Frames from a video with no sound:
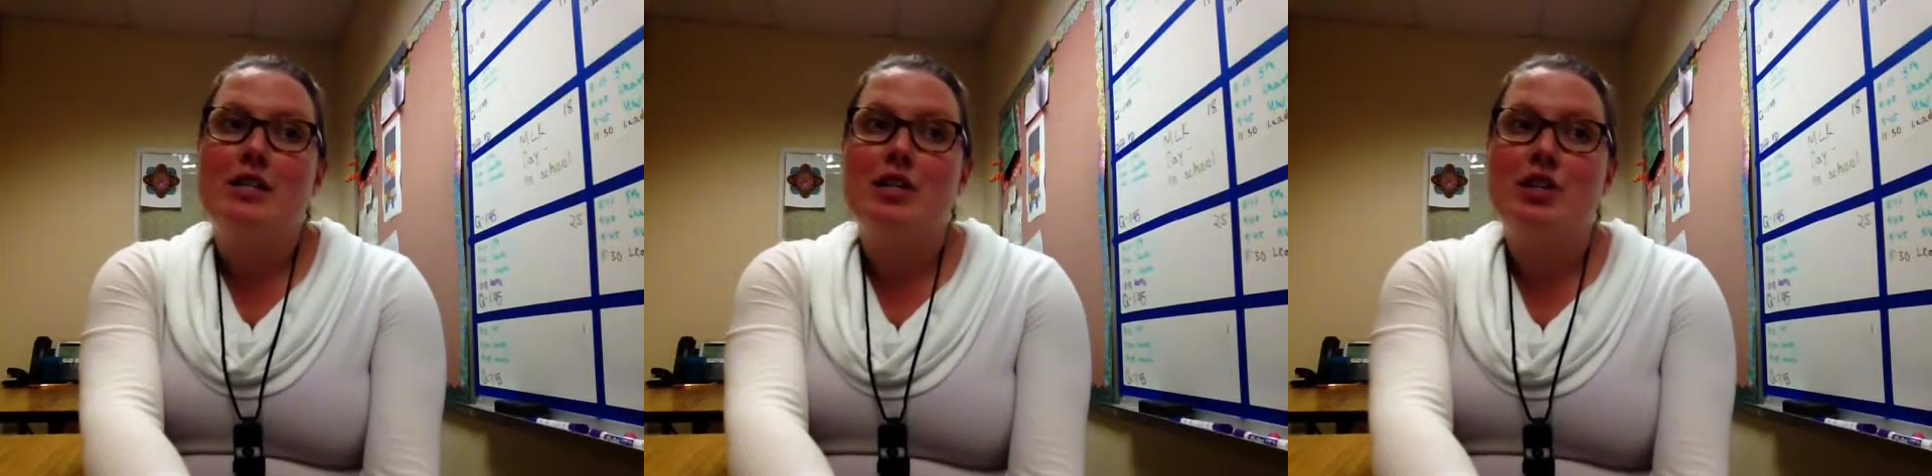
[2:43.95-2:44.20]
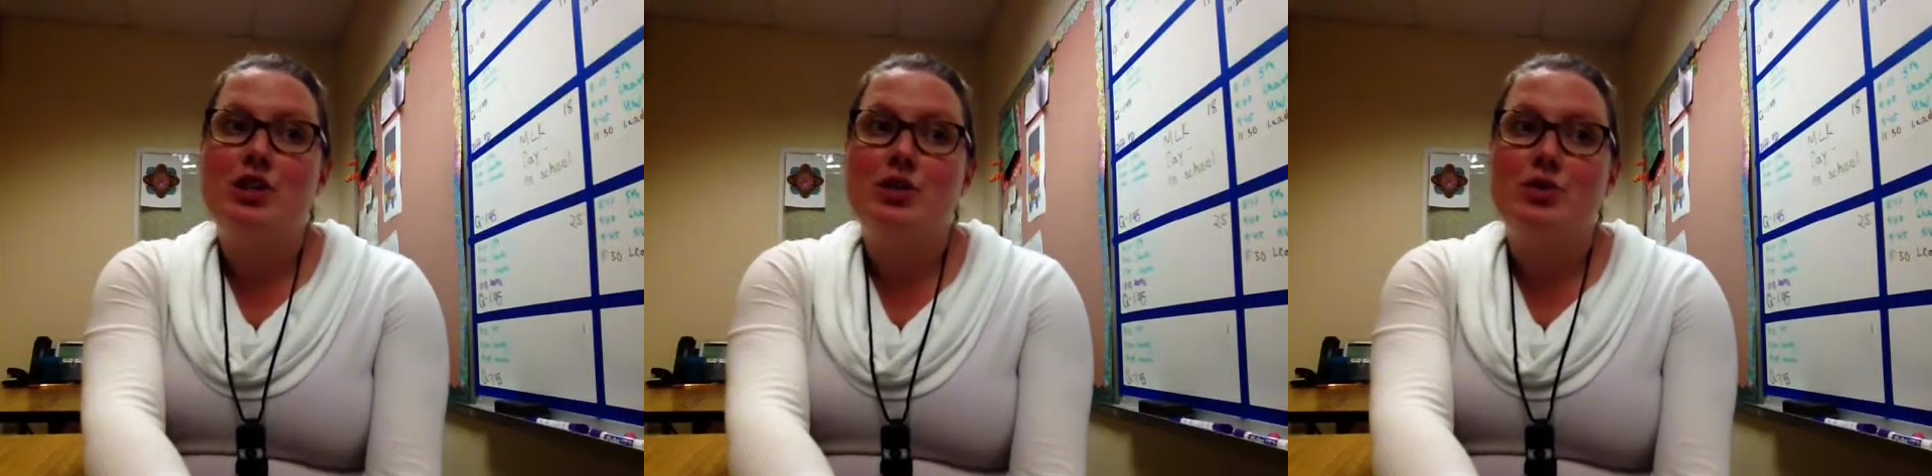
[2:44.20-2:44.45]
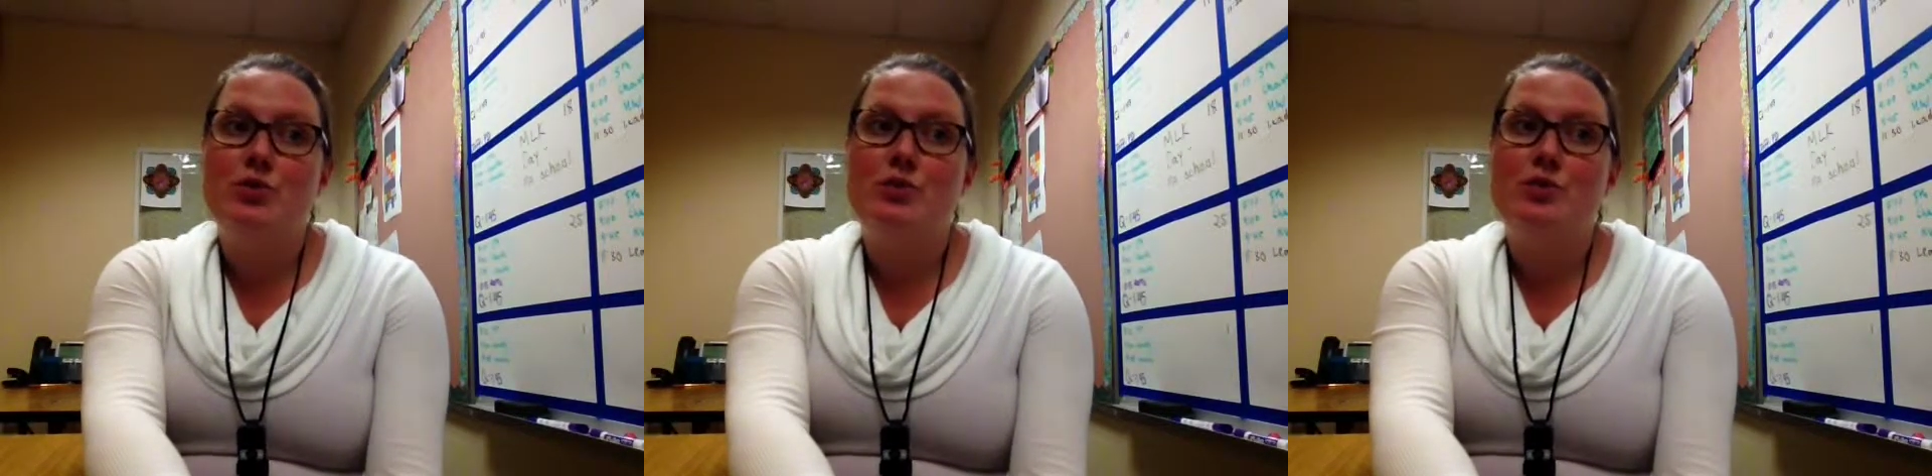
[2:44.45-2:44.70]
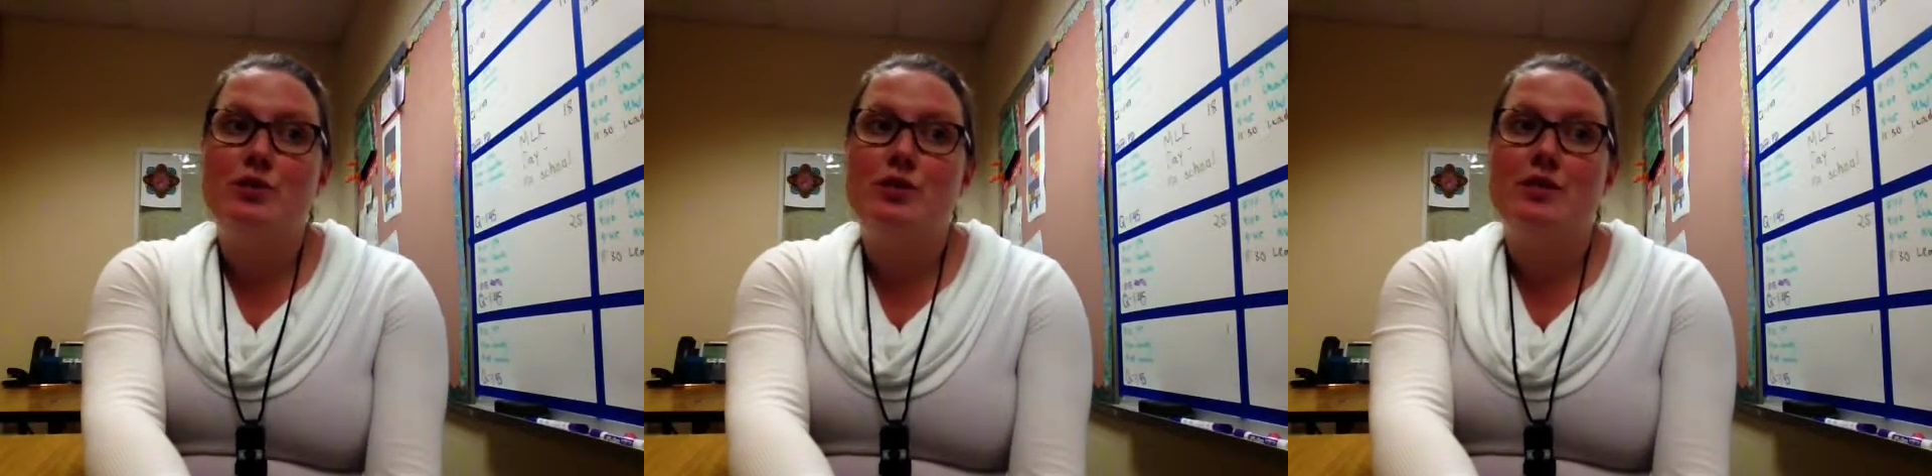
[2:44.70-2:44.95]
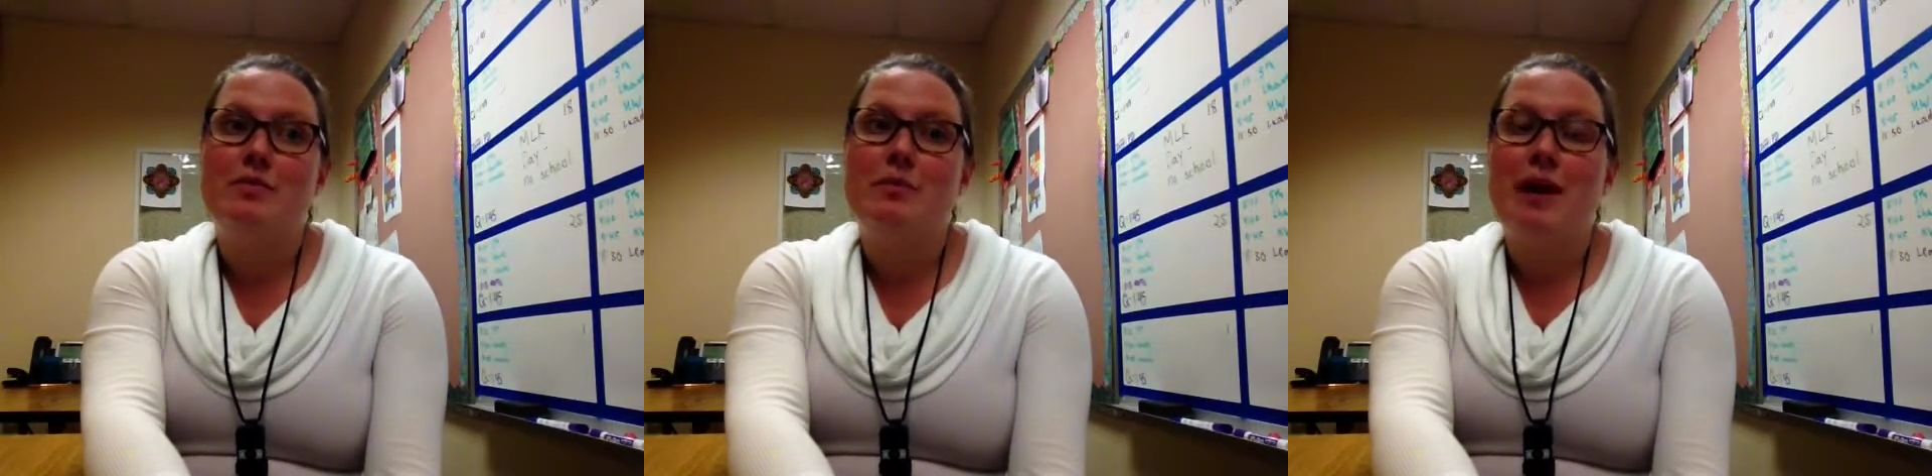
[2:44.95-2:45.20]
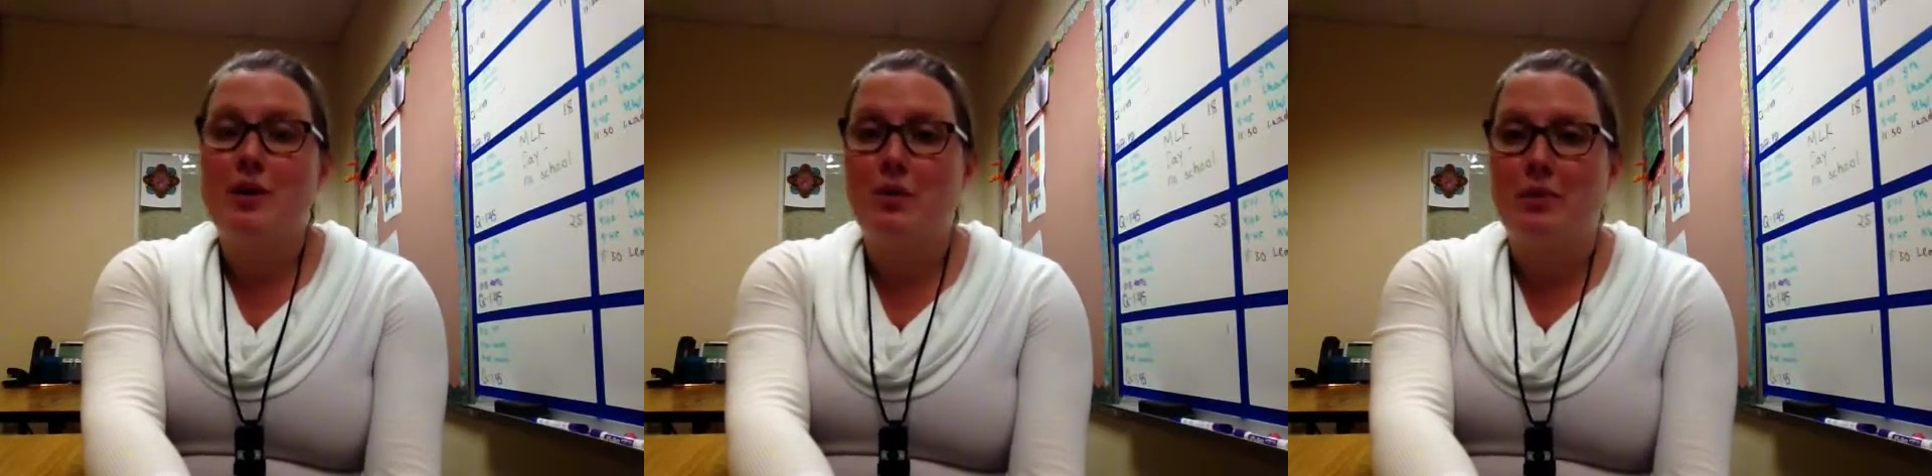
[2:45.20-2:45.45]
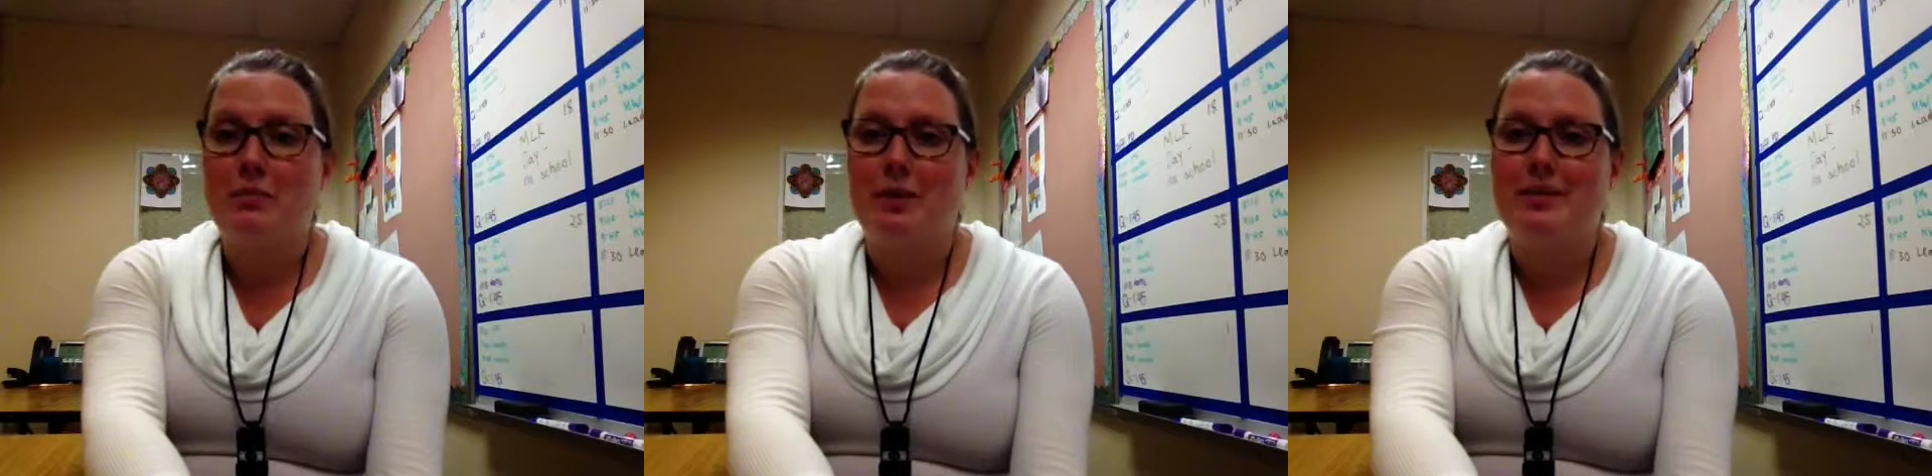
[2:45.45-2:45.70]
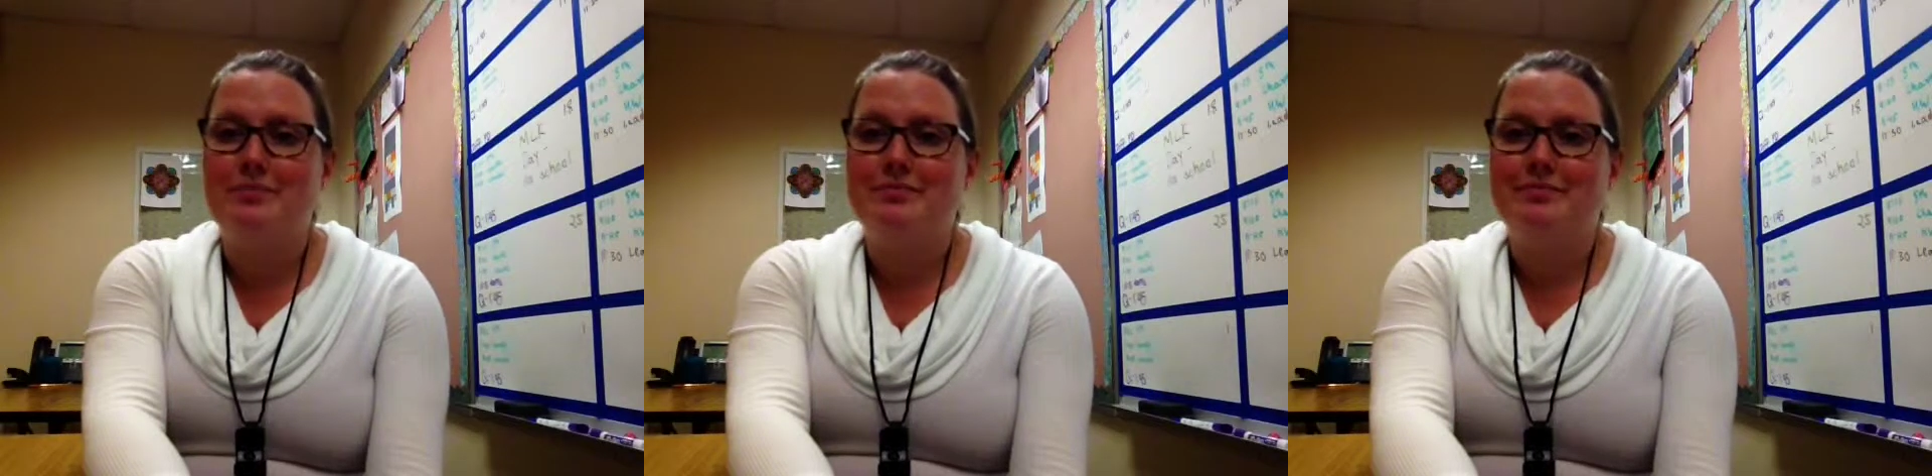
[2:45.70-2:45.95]
to use my
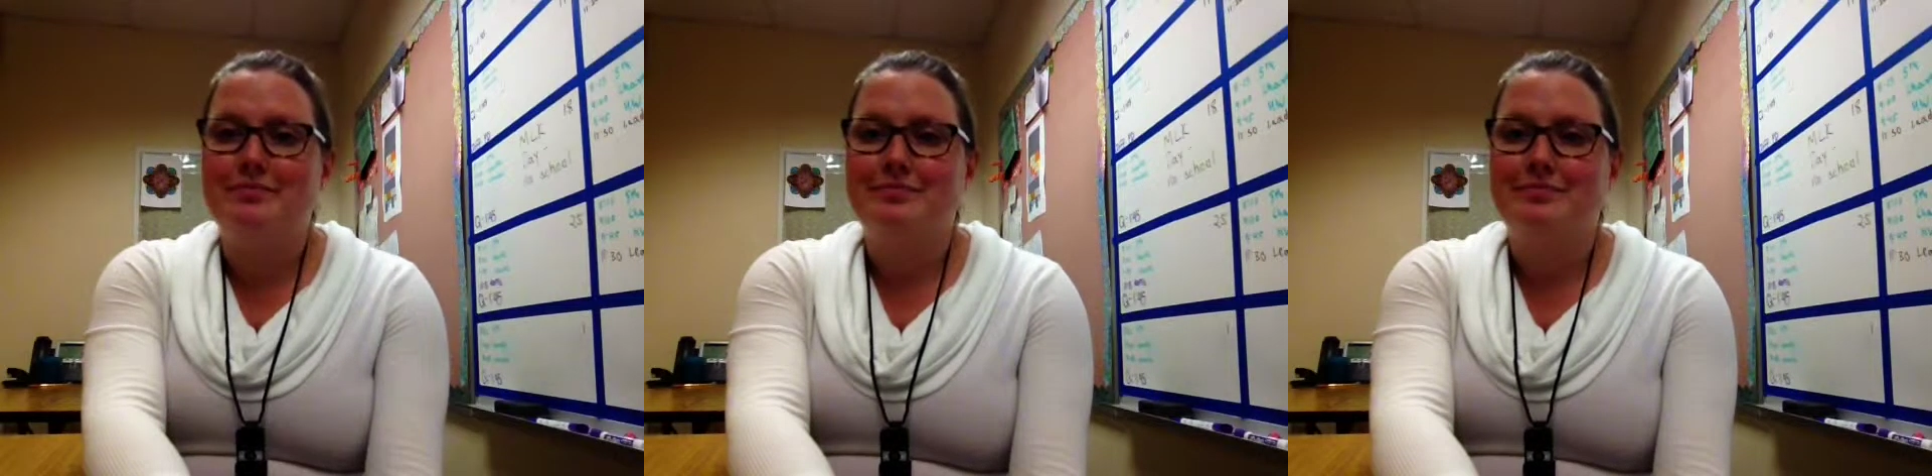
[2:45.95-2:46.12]
equipment,